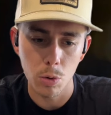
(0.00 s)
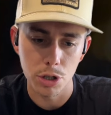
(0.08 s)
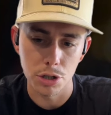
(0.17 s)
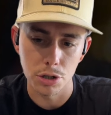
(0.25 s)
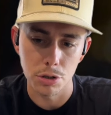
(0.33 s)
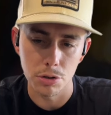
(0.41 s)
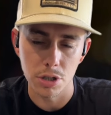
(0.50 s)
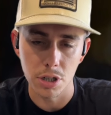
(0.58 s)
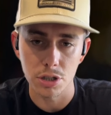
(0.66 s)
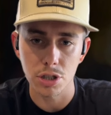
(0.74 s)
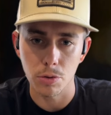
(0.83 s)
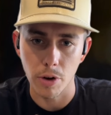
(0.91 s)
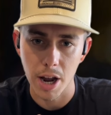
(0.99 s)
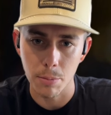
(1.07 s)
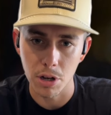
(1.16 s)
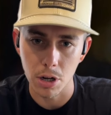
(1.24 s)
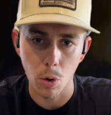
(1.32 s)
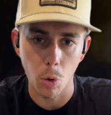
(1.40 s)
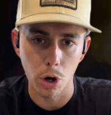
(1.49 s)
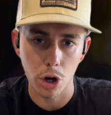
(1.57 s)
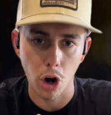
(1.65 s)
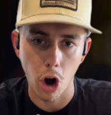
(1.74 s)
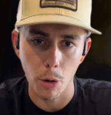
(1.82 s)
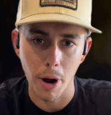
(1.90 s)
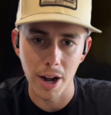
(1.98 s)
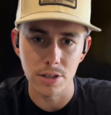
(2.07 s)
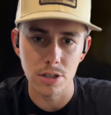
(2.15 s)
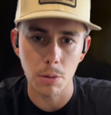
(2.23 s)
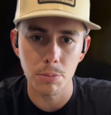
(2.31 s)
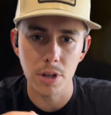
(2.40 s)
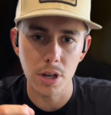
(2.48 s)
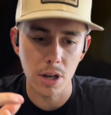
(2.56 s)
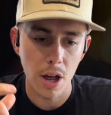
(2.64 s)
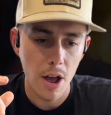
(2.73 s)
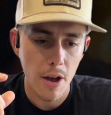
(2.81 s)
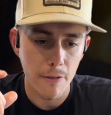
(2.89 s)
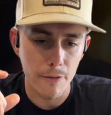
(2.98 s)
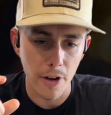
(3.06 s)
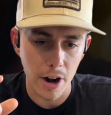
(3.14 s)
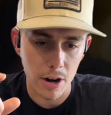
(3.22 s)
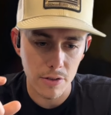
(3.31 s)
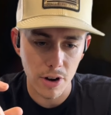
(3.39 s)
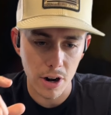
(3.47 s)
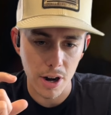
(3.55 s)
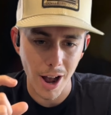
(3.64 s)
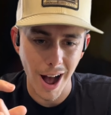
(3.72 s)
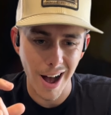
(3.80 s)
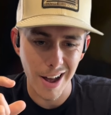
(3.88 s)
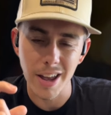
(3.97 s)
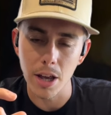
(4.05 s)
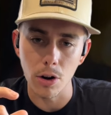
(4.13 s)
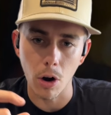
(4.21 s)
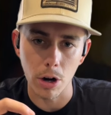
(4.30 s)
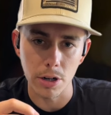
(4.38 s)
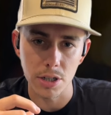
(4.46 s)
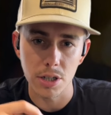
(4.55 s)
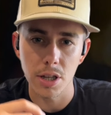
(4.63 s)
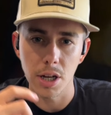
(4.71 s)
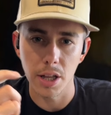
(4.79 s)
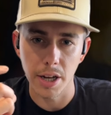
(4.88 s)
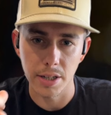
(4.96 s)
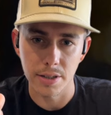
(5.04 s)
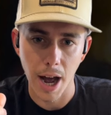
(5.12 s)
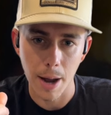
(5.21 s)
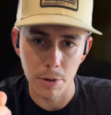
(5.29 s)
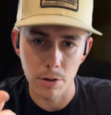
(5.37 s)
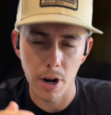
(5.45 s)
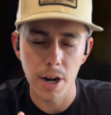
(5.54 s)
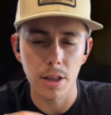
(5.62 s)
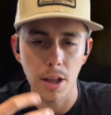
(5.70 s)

which is using a ceramic or a carbide, something very, very high in hardness. Think like a diamond, right?